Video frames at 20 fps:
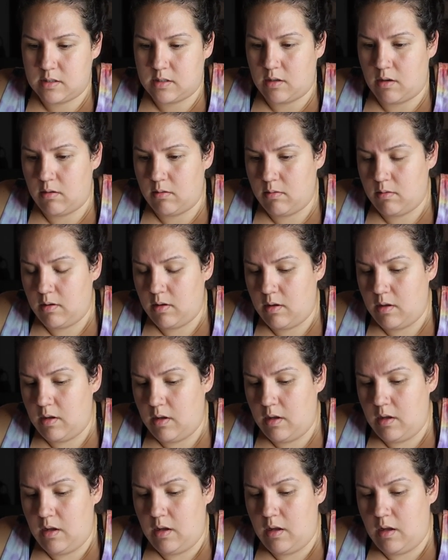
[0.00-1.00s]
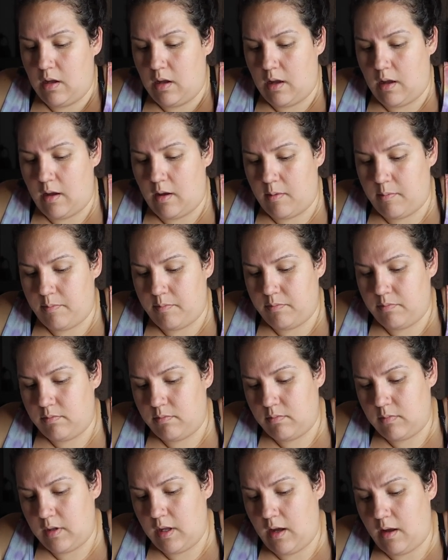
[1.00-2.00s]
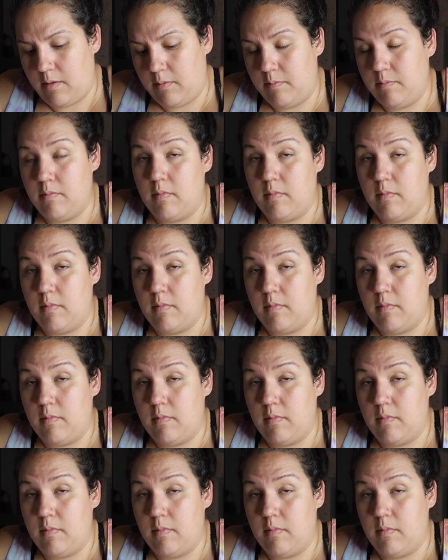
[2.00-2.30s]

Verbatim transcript: So um, yeah,